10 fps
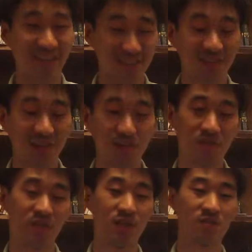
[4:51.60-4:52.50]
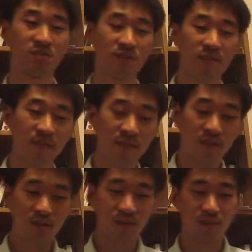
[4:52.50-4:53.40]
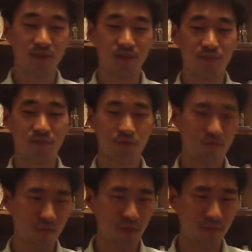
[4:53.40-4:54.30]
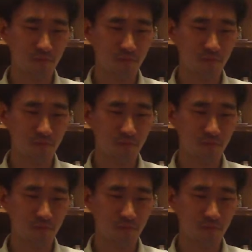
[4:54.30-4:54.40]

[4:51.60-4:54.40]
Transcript: as the name suggests. Um, three,